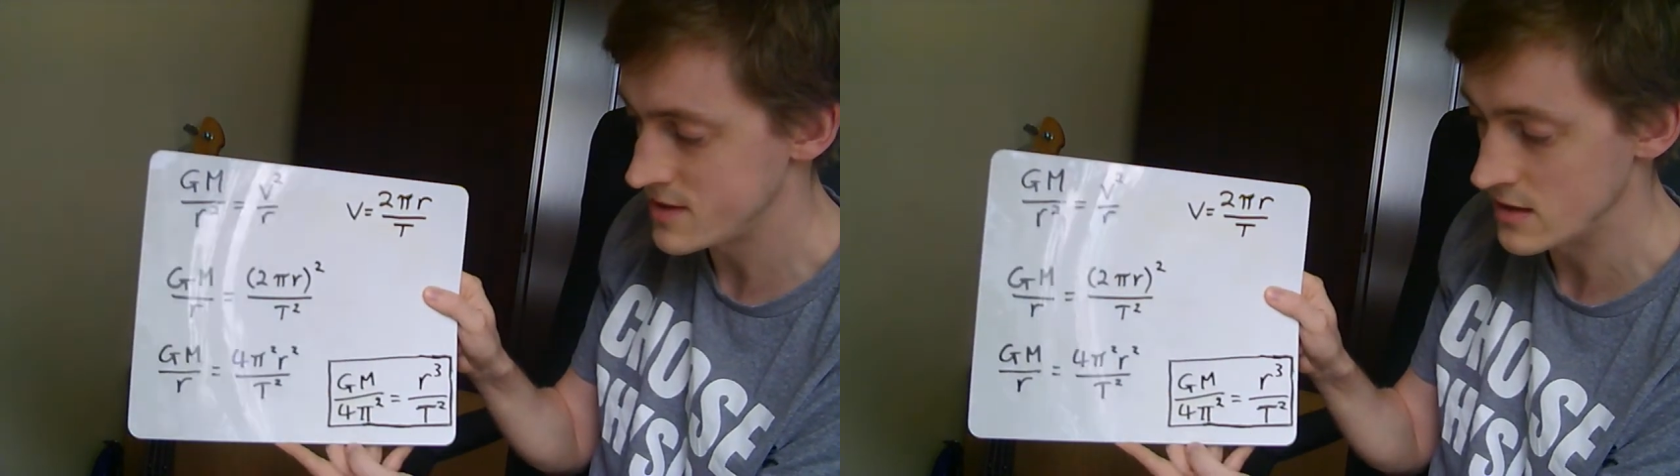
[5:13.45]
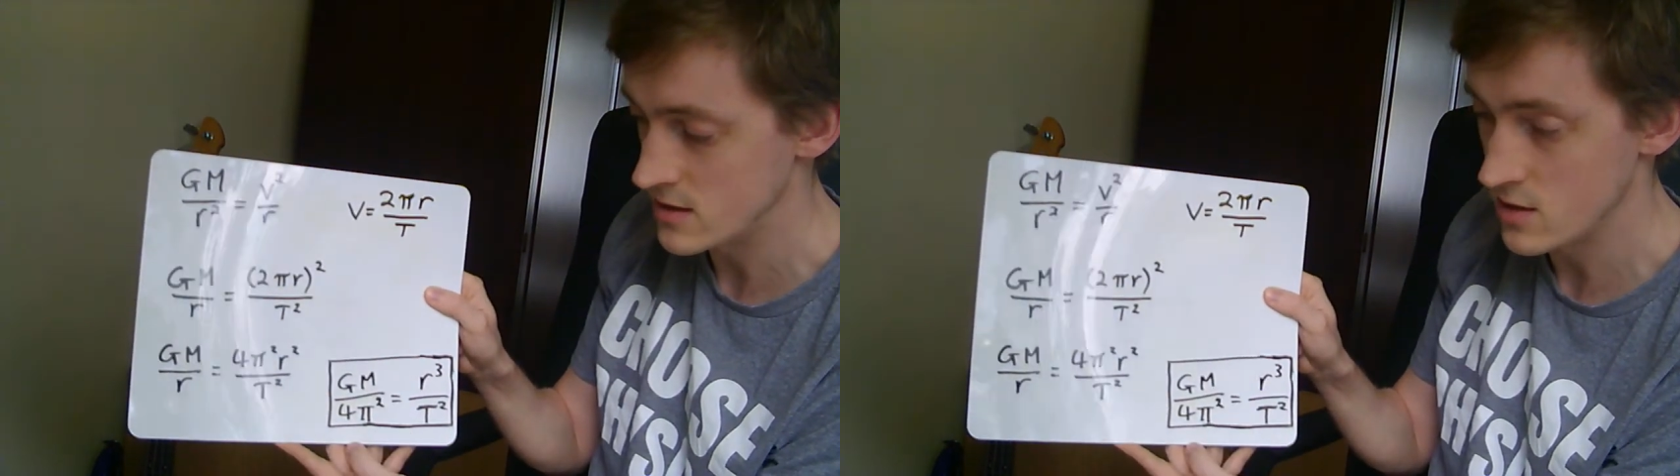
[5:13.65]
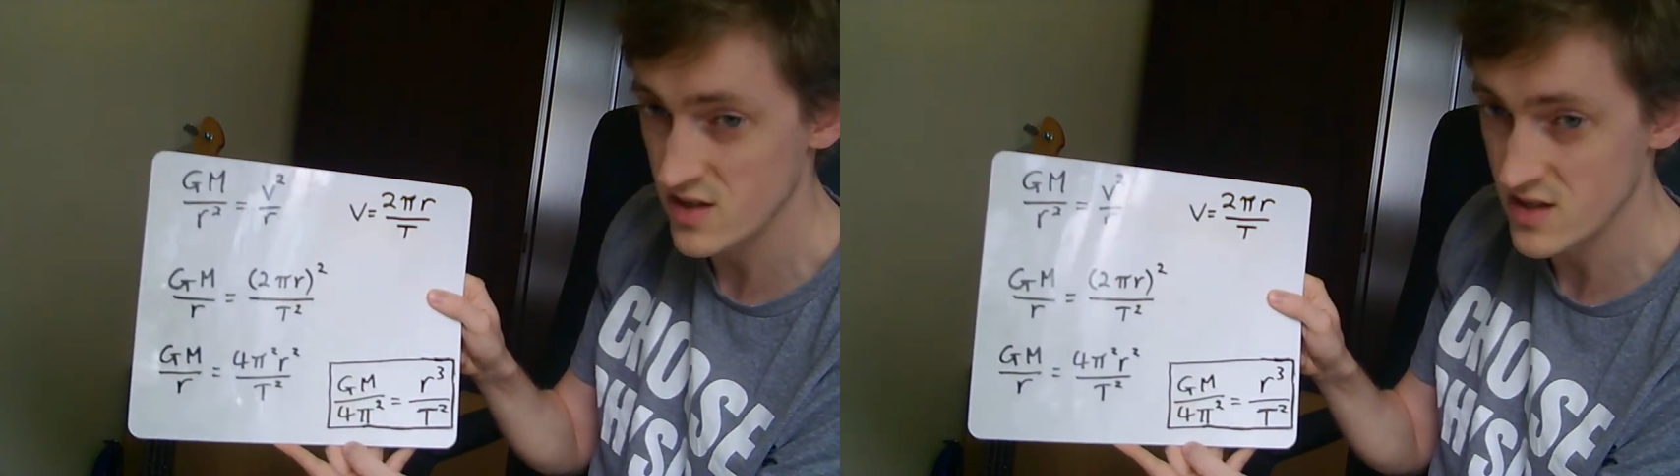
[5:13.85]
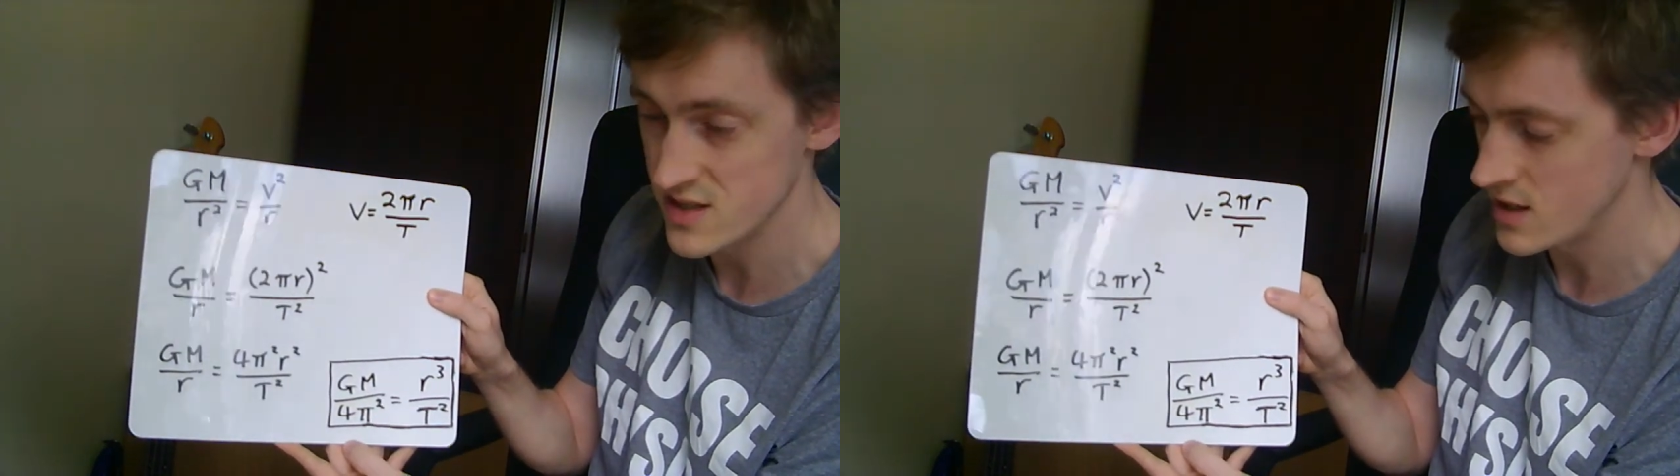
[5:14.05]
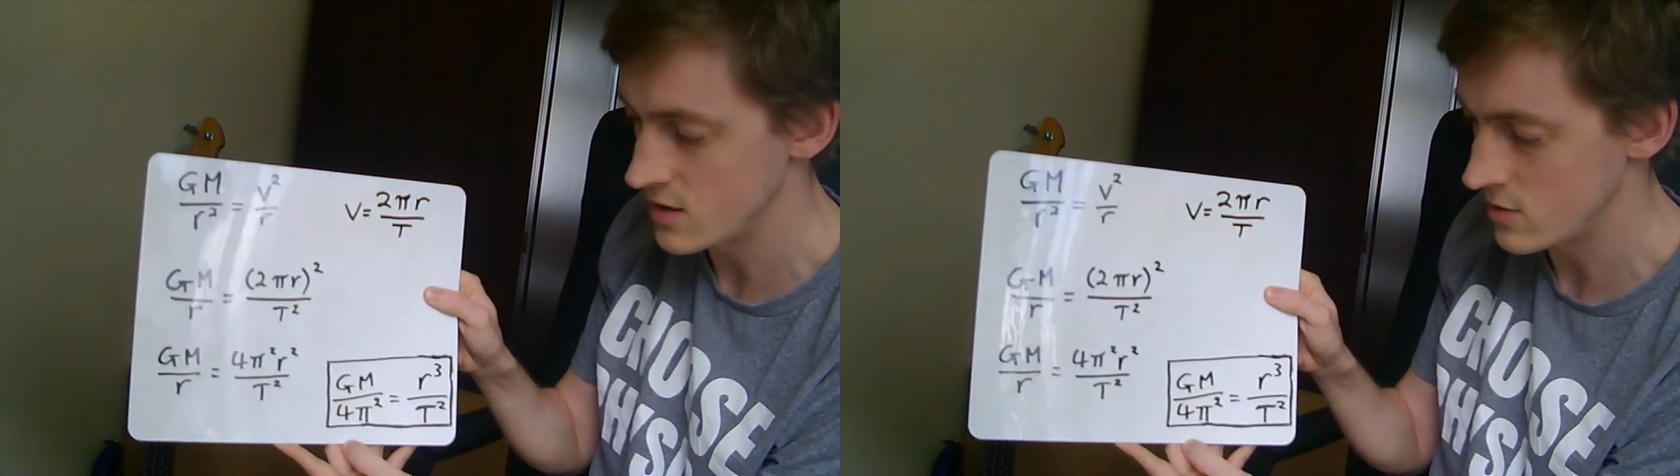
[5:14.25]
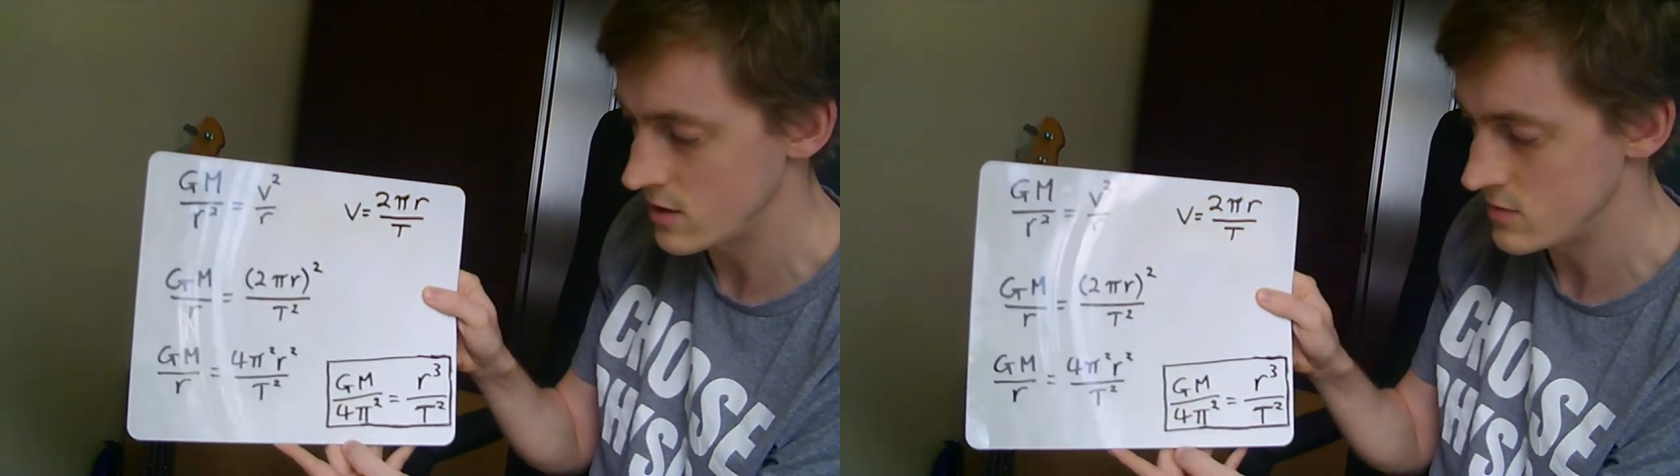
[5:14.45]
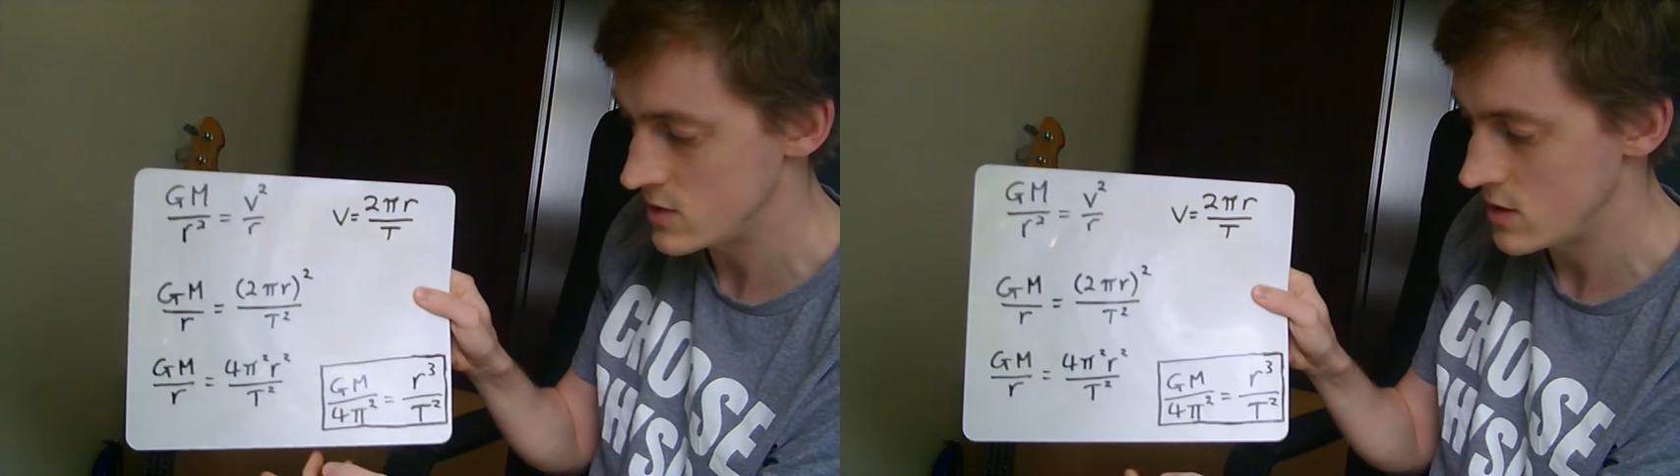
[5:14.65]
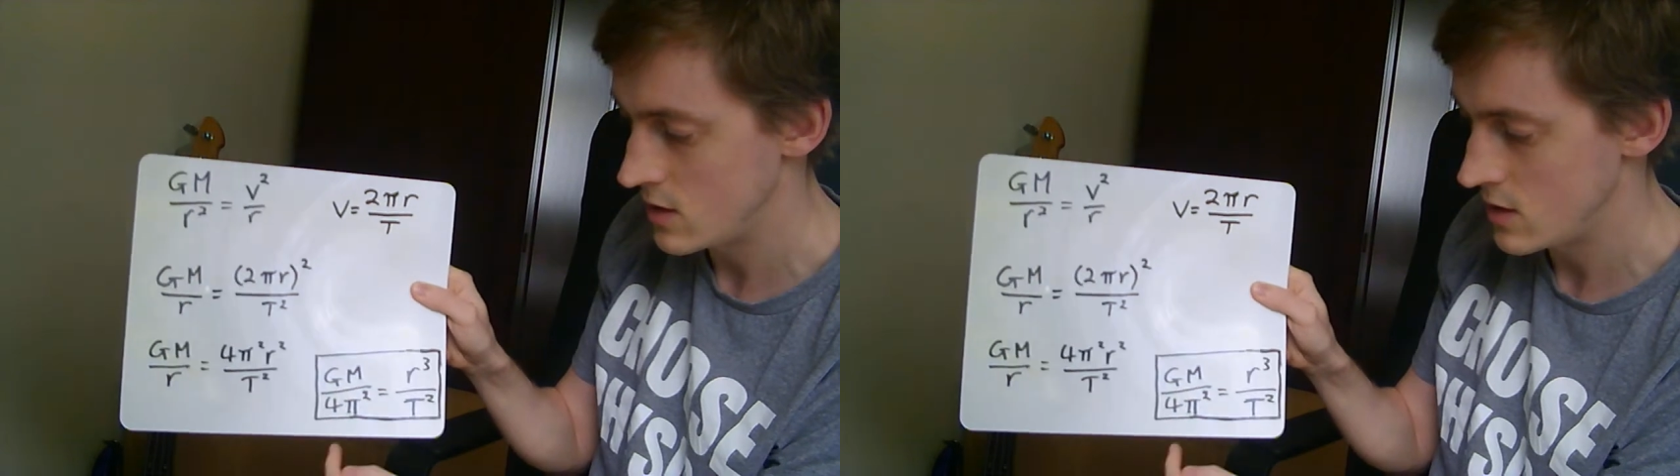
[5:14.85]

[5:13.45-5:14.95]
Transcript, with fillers: 10 to the 30 kilograms.